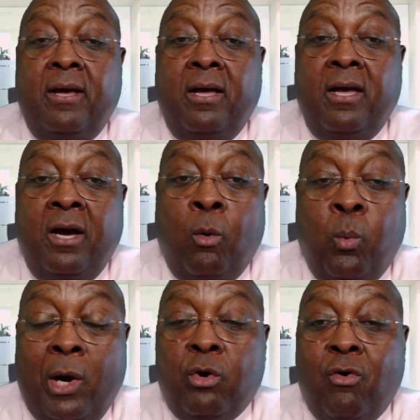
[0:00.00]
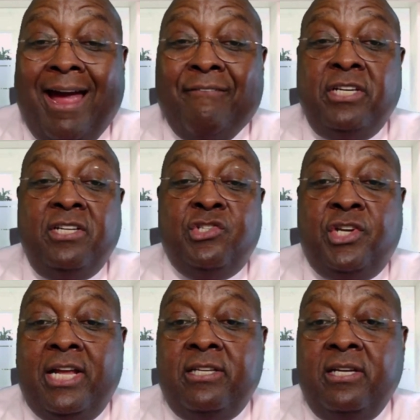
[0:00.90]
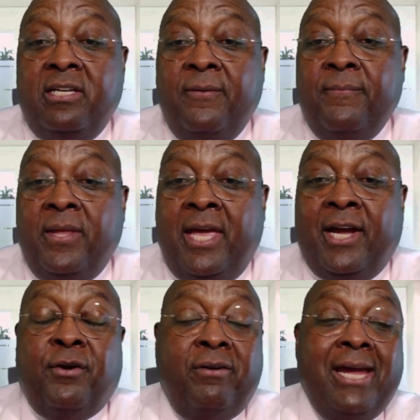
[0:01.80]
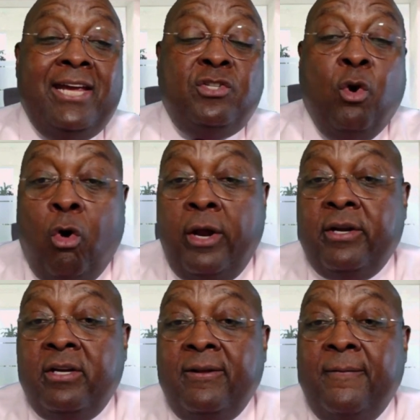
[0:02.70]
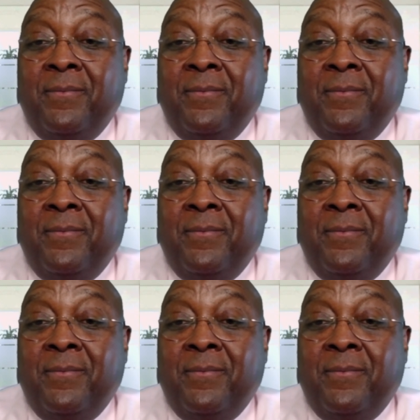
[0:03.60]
A well-crafted agenda, it creates order